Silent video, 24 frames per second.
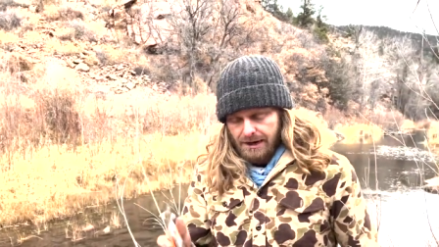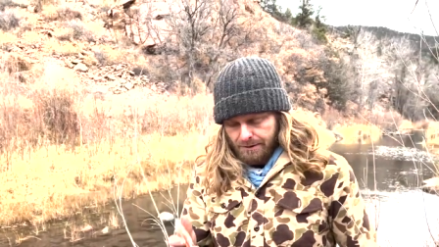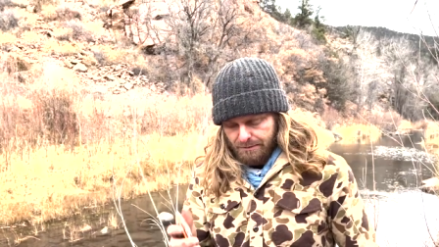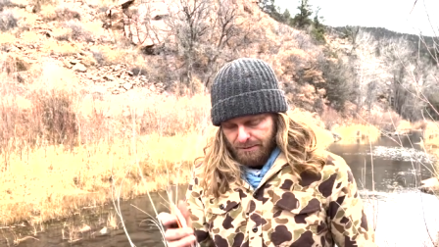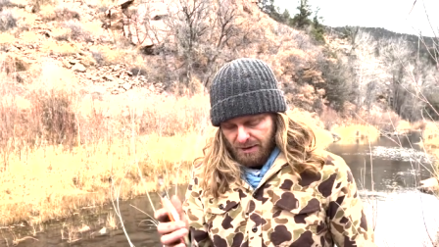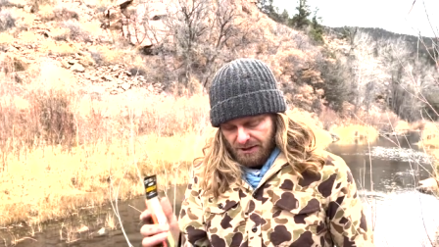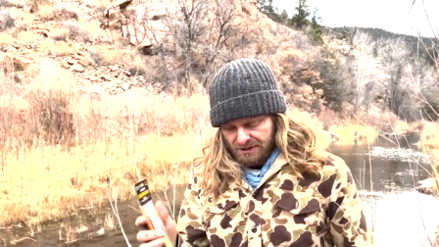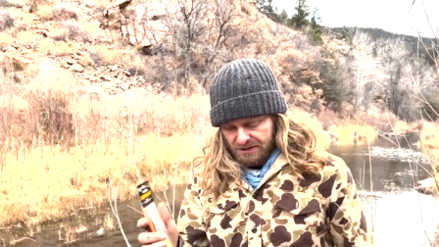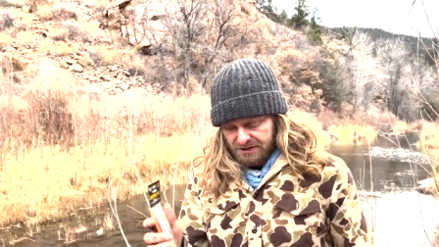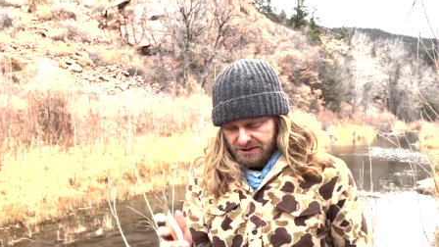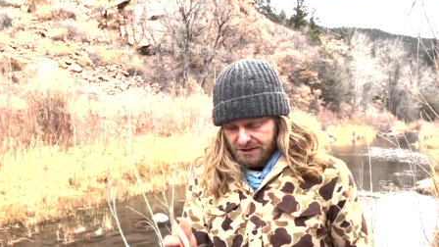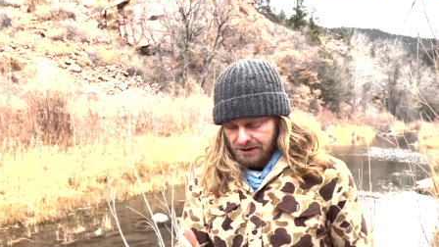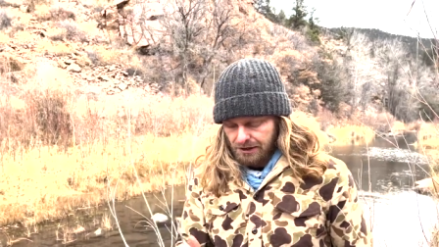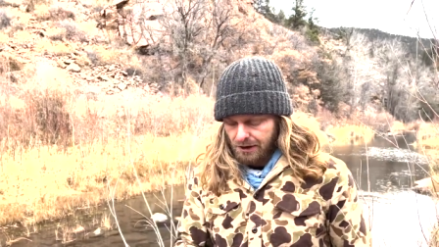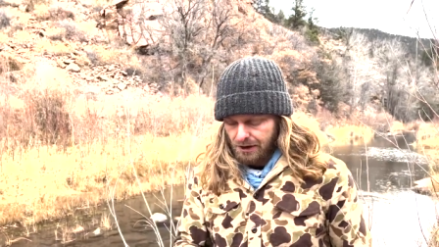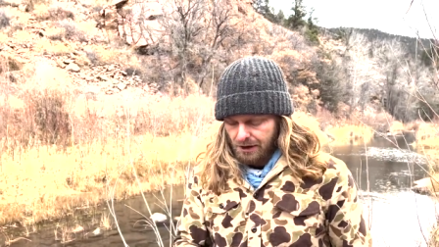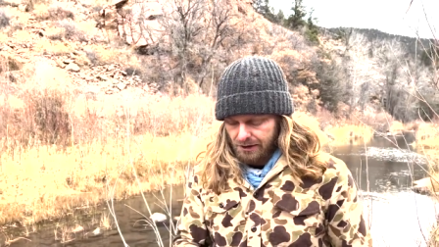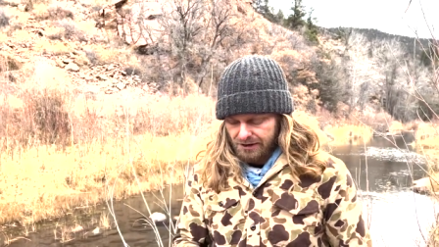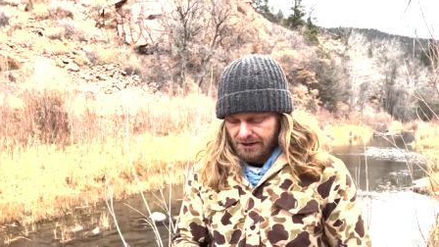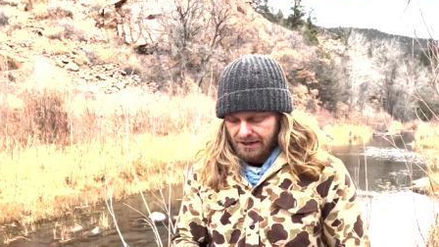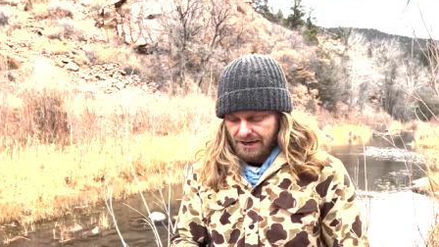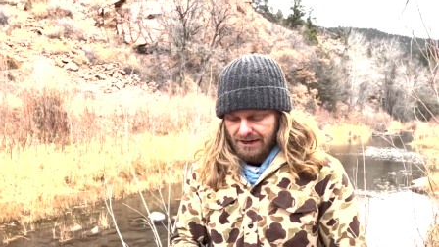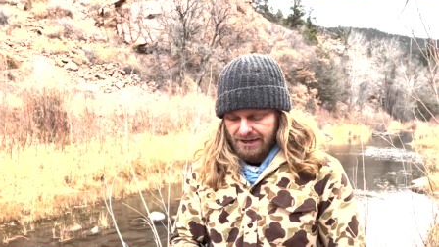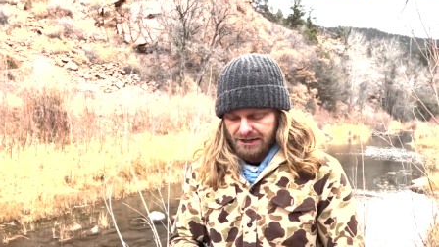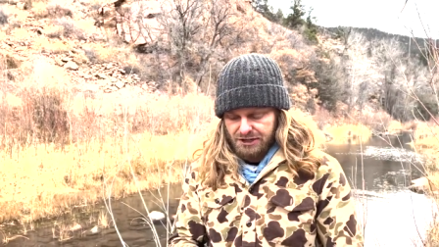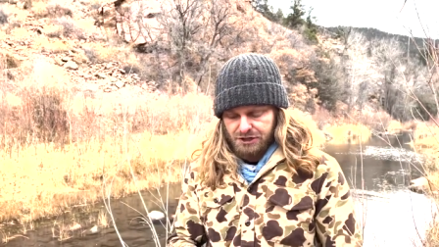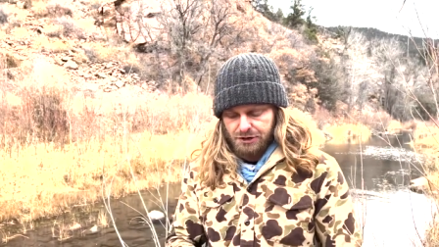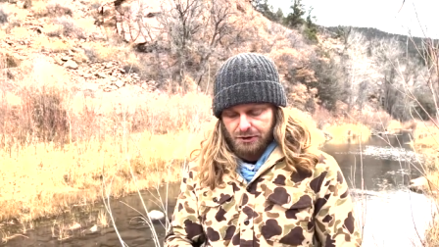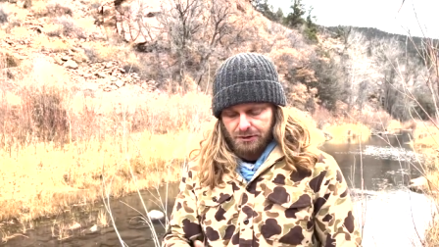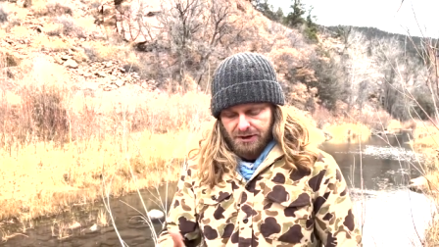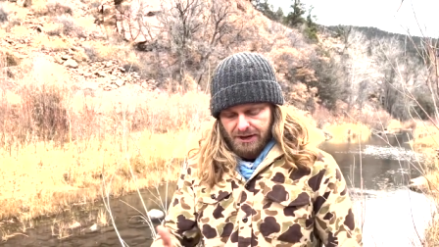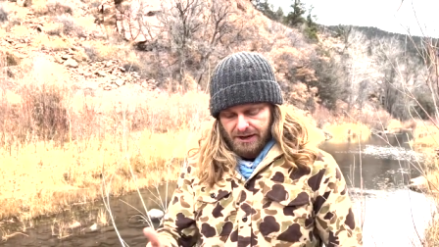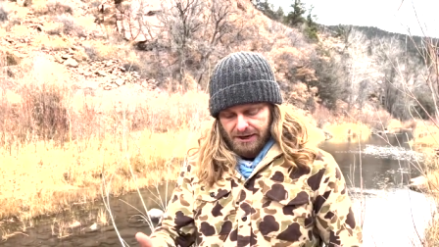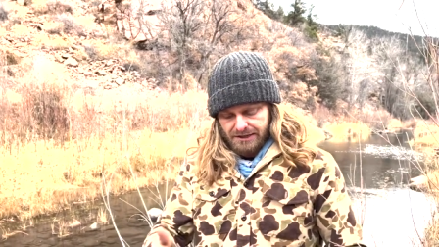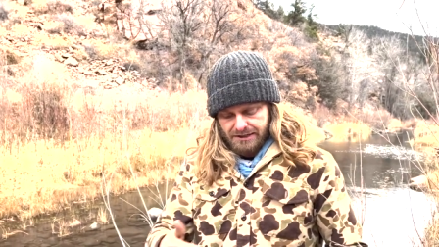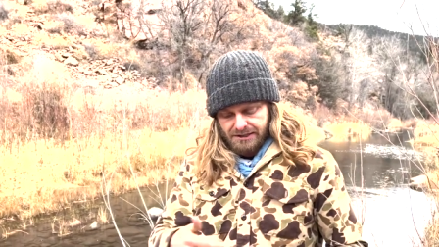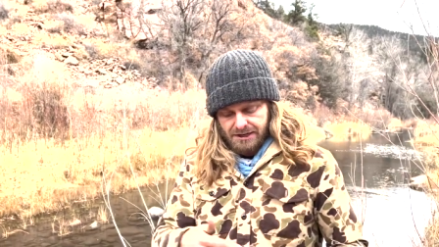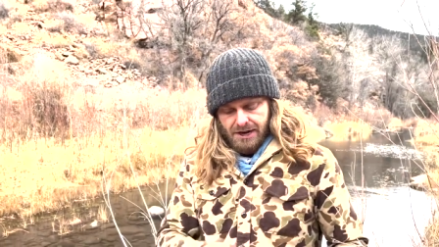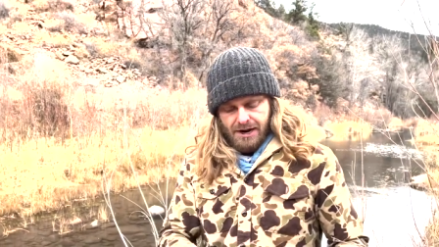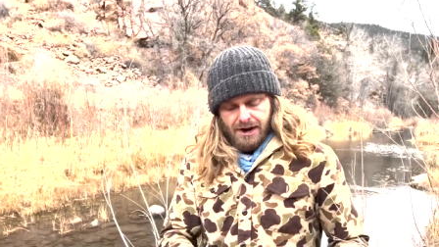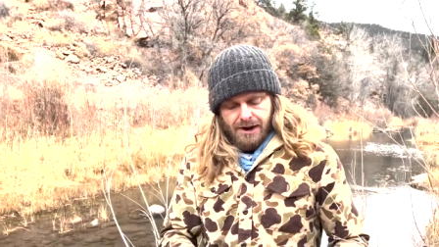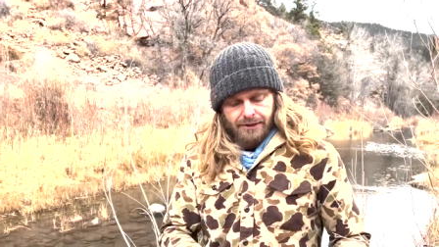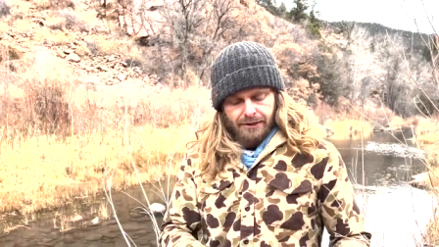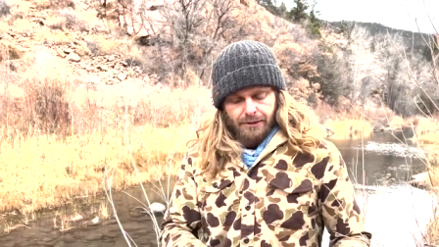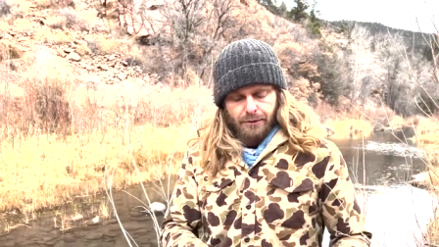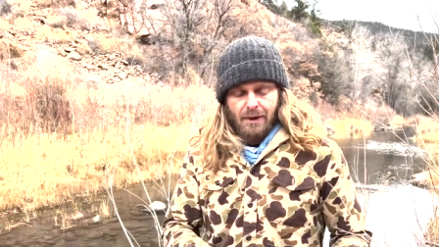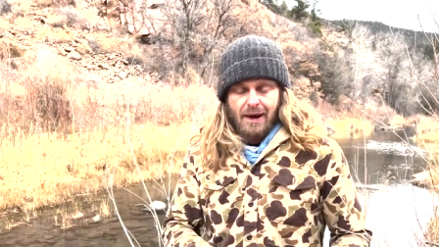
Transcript: I brought this along to kind of showcase the